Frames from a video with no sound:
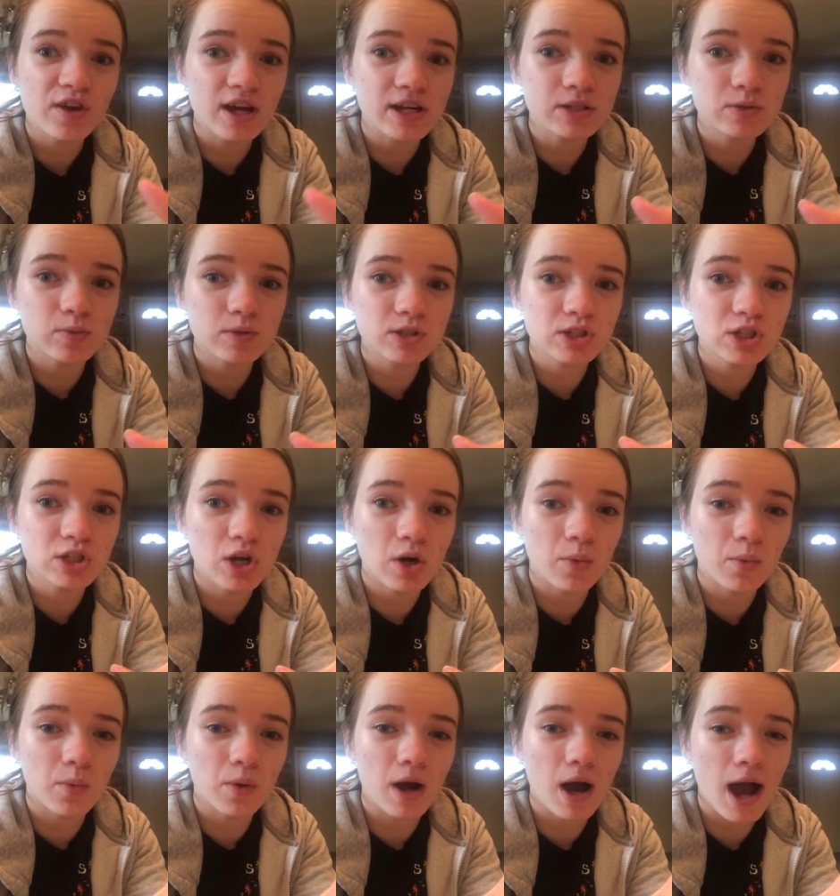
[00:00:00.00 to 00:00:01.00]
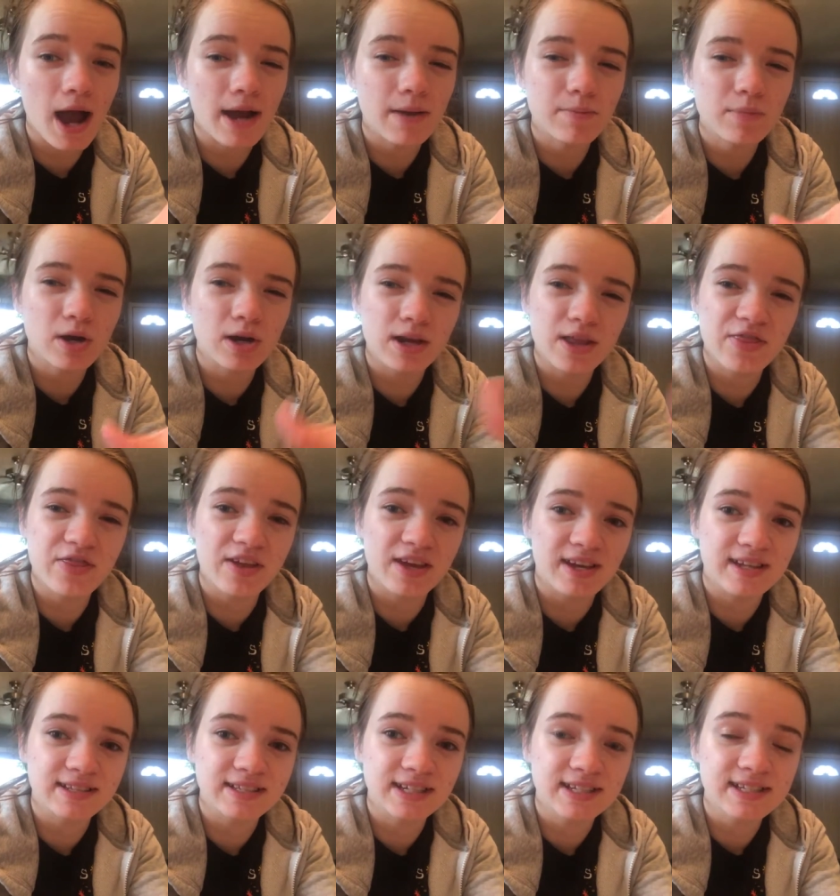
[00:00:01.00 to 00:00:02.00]
you guys want to know what I'm going to think
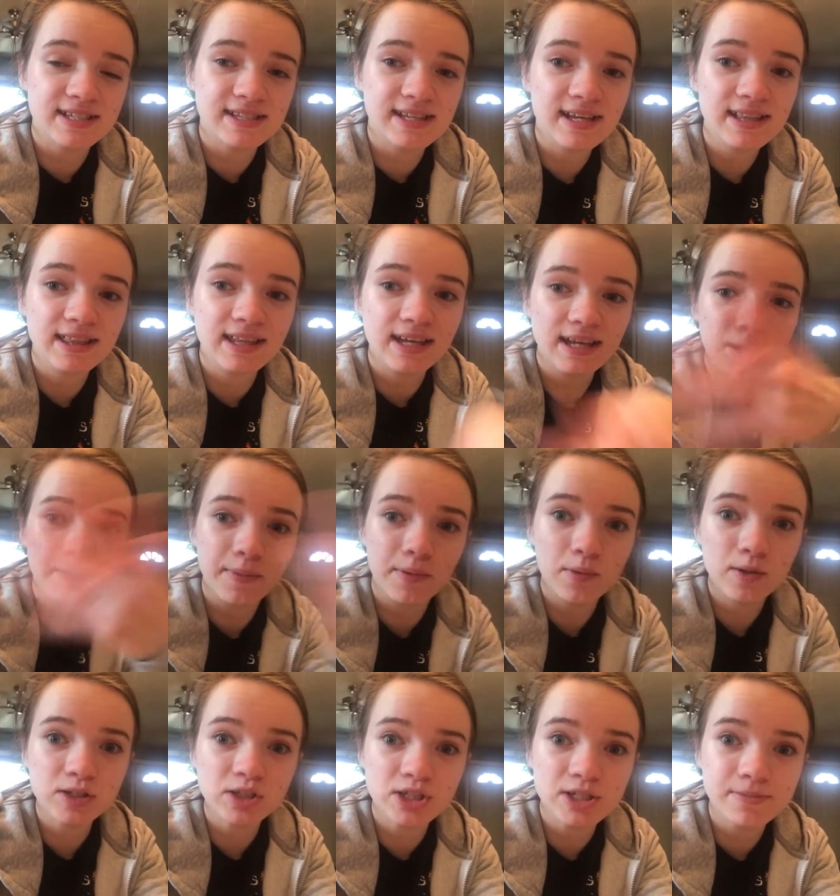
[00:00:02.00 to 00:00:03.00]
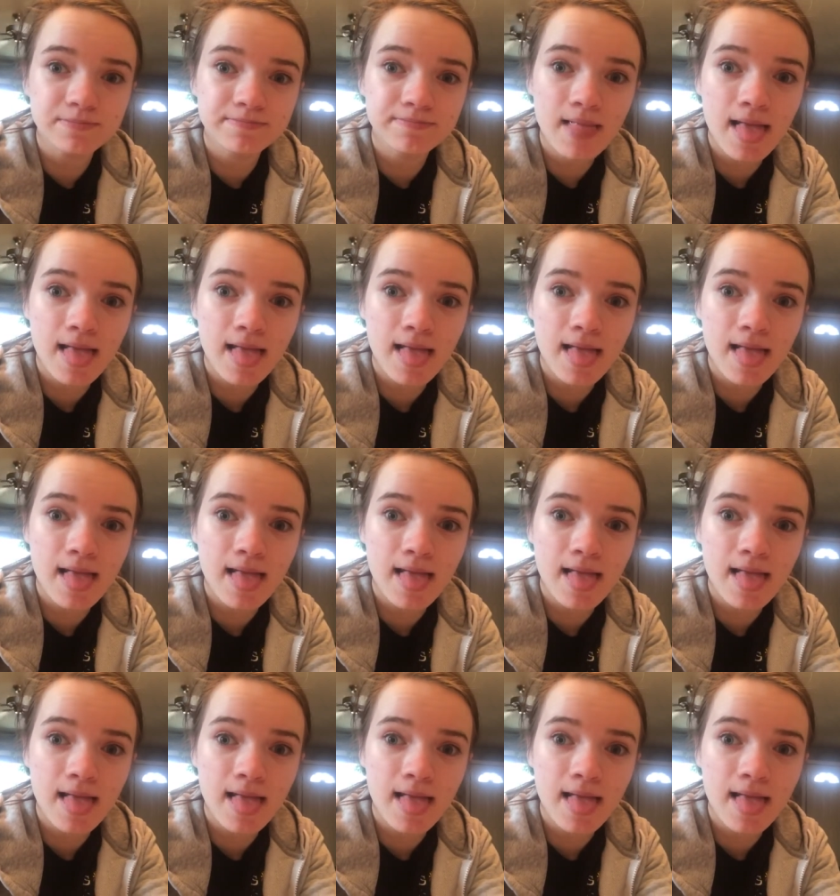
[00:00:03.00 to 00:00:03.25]
it tastes like, then keep on watching.